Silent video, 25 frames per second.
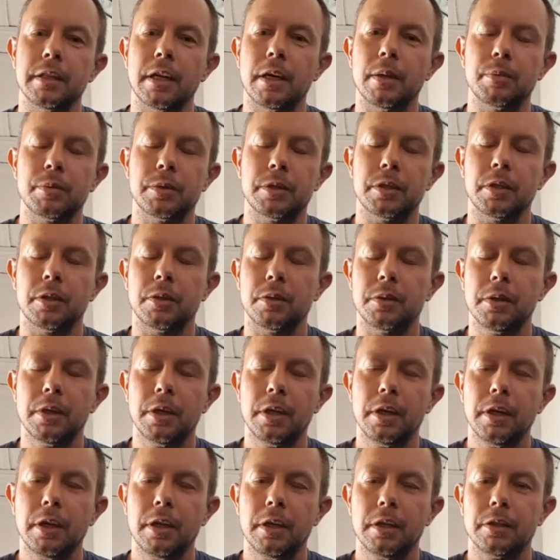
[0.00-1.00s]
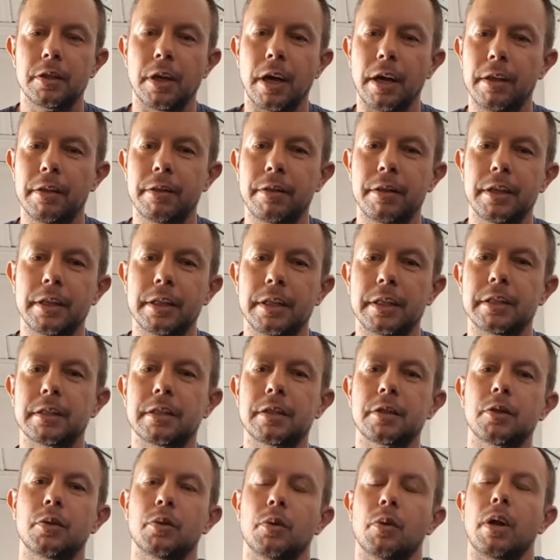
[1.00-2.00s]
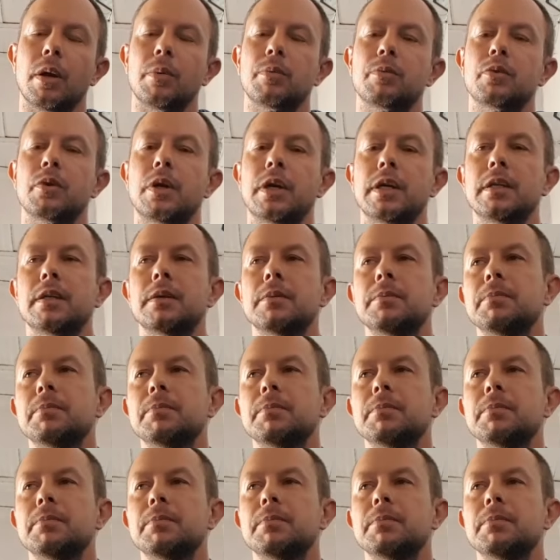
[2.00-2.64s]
up. So I think it's a cool upgrade.